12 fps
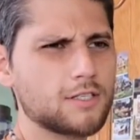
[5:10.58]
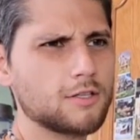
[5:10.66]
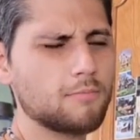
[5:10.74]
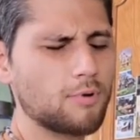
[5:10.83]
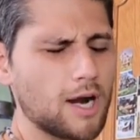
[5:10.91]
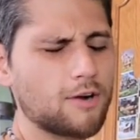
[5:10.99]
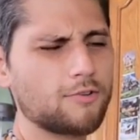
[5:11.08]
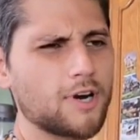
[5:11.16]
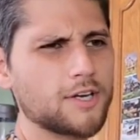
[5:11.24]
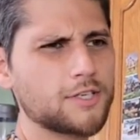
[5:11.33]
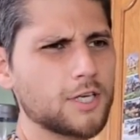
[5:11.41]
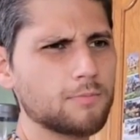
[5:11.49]
the brown
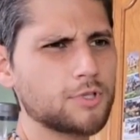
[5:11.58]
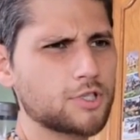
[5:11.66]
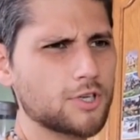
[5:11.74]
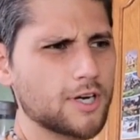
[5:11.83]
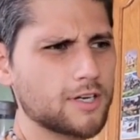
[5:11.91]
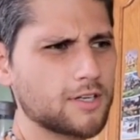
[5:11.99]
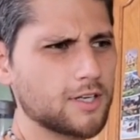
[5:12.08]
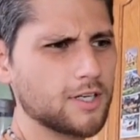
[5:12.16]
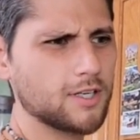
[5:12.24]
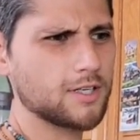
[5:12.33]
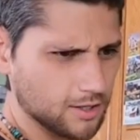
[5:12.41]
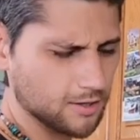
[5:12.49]
rice substrate in
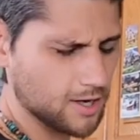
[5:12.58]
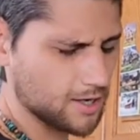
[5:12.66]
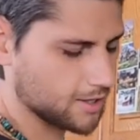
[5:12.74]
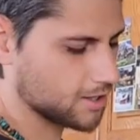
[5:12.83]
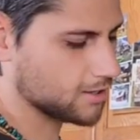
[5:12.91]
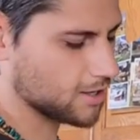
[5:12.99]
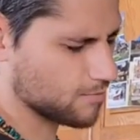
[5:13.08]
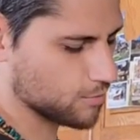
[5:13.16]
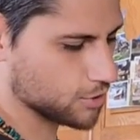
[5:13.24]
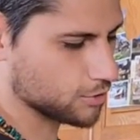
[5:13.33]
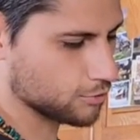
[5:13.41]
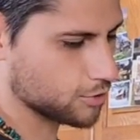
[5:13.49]
it. You're not getting that
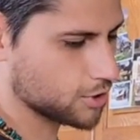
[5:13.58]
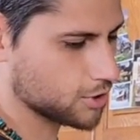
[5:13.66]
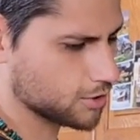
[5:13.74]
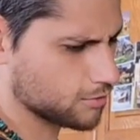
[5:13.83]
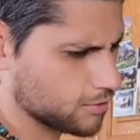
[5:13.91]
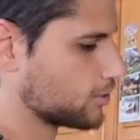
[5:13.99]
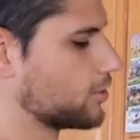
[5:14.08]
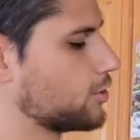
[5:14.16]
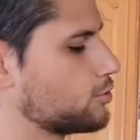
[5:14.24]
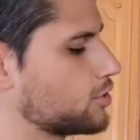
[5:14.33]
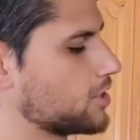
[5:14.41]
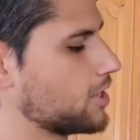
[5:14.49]
much nutrition, so you
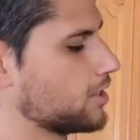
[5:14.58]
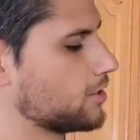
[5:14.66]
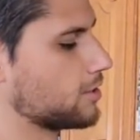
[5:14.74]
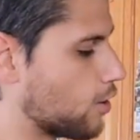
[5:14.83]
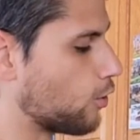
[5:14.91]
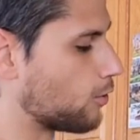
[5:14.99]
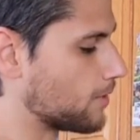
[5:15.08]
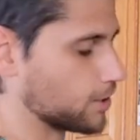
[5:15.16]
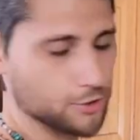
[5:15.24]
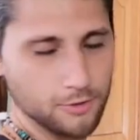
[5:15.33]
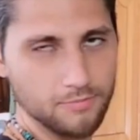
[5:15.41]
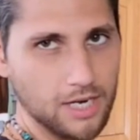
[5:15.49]
should get the whole
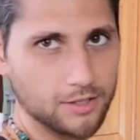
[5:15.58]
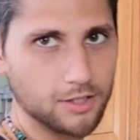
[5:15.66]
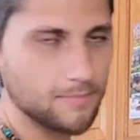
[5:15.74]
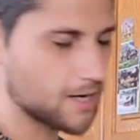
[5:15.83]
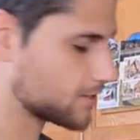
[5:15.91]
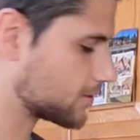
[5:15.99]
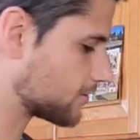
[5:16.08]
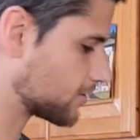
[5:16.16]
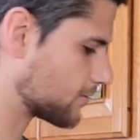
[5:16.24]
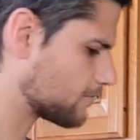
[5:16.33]
mushroom, not the mycelium.